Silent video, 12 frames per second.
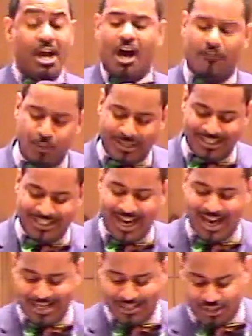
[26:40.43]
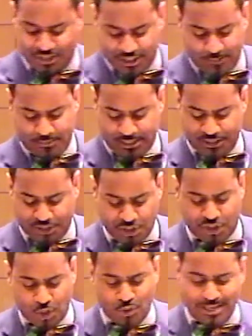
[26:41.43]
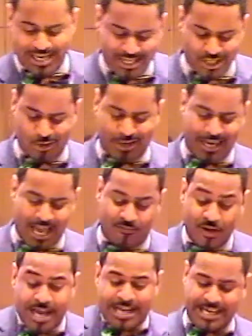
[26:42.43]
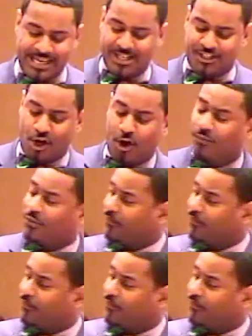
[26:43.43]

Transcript: of what God is attempting to do in your life. He is on the